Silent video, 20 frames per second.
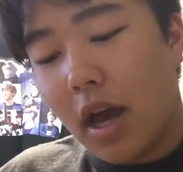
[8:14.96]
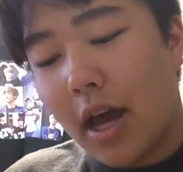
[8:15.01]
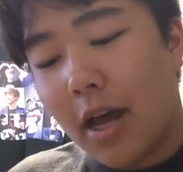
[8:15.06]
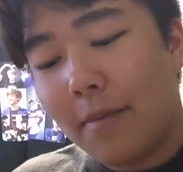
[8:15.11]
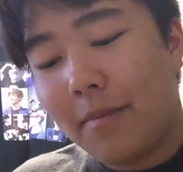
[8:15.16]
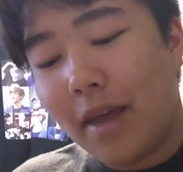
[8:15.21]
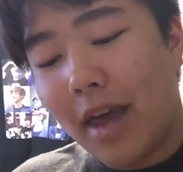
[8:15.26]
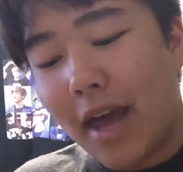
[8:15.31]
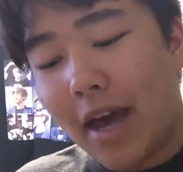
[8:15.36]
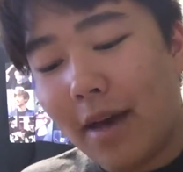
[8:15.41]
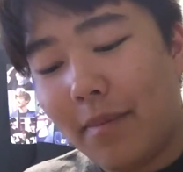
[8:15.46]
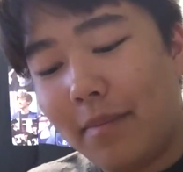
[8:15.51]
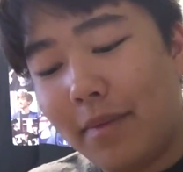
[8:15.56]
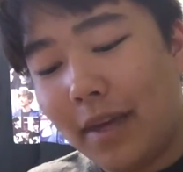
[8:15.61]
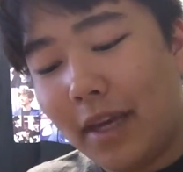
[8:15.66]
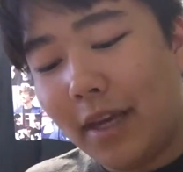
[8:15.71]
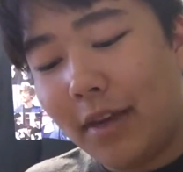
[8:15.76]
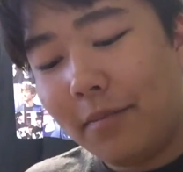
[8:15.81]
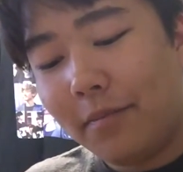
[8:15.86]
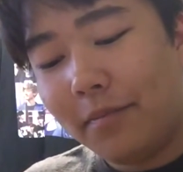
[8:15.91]
I'm
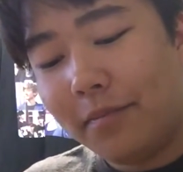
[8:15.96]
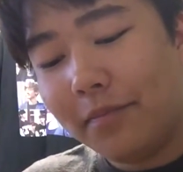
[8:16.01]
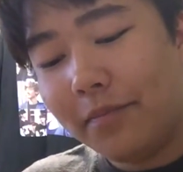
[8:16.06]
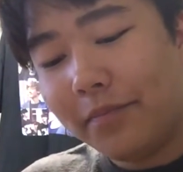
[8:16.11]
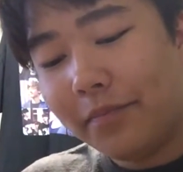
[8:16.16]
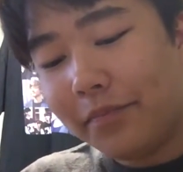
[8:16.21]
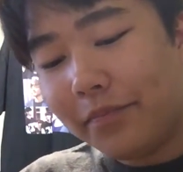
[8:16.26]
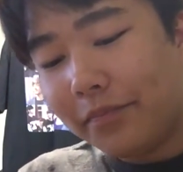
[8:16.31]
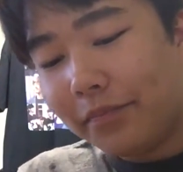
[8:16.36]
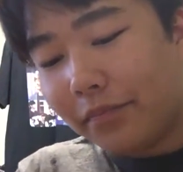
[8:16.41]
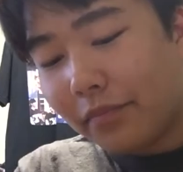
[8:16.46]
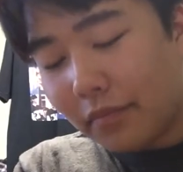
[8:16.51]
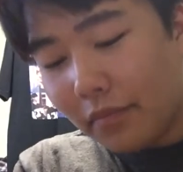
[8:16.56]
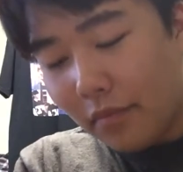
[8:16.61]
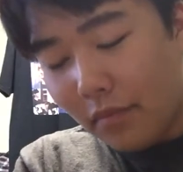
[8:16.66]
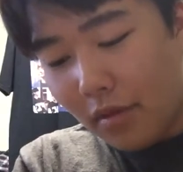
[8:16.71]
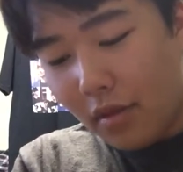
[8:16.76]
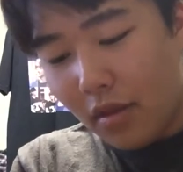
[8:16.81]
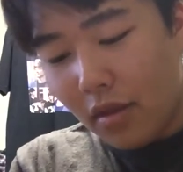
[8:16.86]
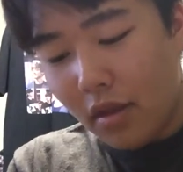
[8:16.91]
happy.
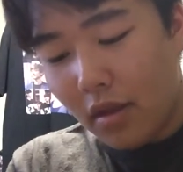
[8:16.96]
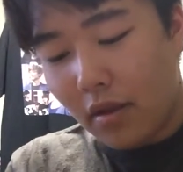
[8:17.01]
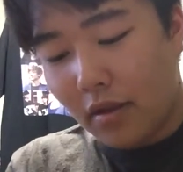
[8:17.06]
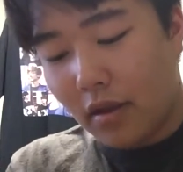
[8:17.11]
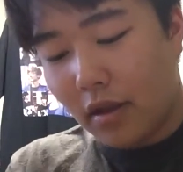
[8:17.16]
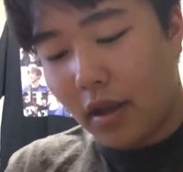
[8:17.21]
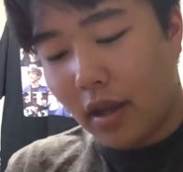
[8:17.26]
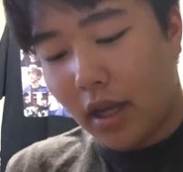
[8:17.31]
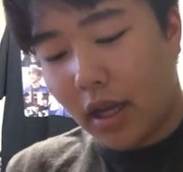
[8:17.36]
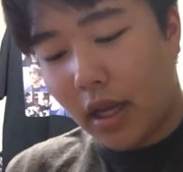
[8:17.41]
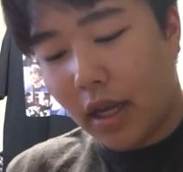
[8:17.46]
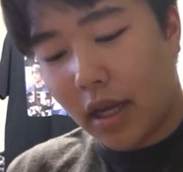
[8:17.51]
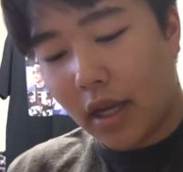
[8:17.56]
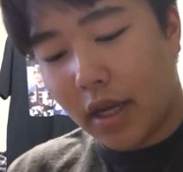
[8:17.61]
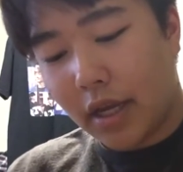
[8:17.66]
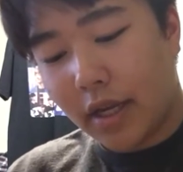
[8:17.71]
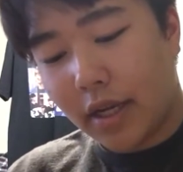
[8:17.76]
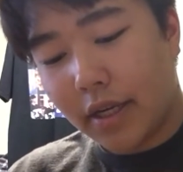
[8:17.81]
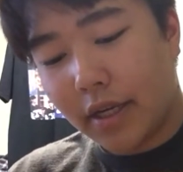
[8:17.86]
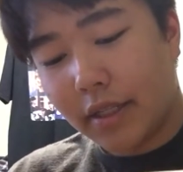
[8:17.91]

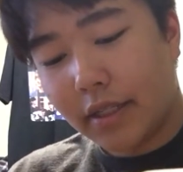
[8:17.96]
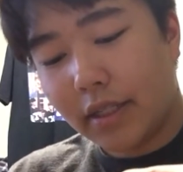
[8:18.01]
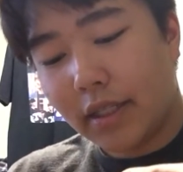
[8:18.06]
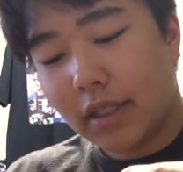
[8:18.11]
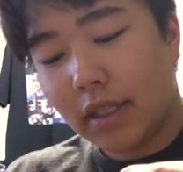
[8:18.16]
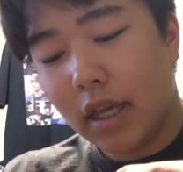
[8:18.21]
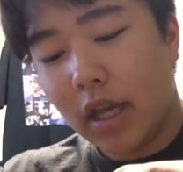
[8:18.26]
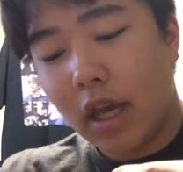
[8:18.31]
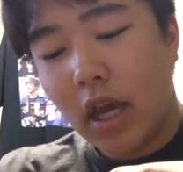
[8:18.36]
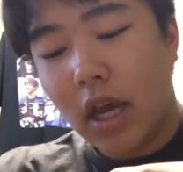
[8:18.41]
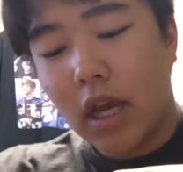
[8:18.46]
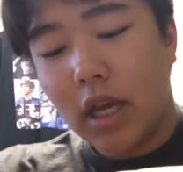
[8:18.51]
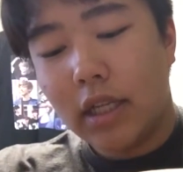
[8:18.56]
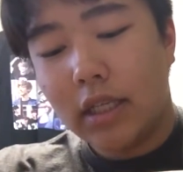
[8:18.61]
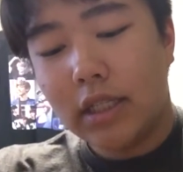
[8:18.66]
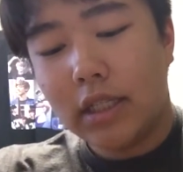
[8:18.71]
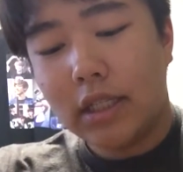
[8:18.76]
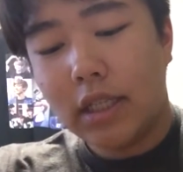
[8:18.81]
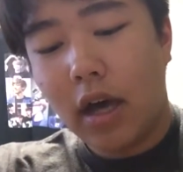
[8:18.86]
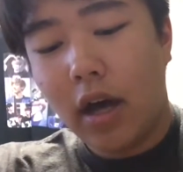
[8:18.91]
And
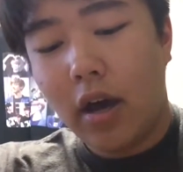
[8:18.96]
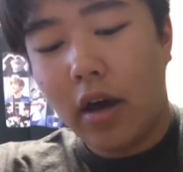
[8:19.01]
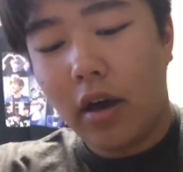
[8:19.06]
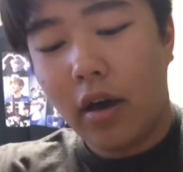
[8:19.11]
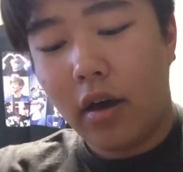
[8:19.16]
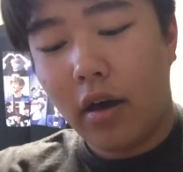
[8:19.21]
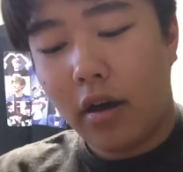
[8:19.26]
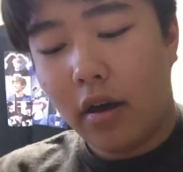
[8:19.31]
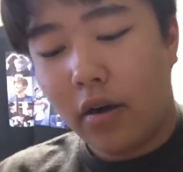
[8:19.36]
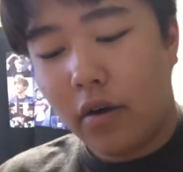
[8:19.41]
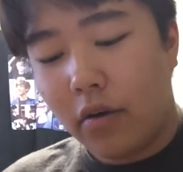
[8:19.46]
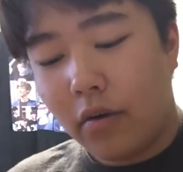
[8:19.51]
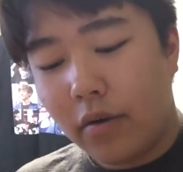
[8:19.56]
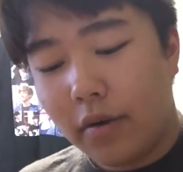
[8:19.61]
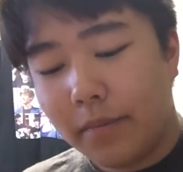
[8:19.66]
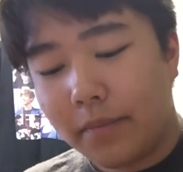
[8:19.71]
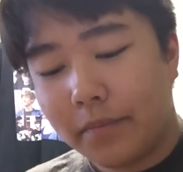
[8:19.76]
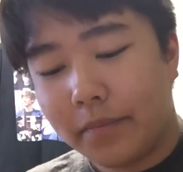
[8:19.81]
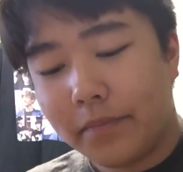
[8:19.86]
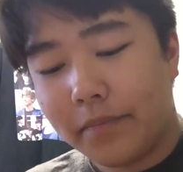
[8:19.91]
so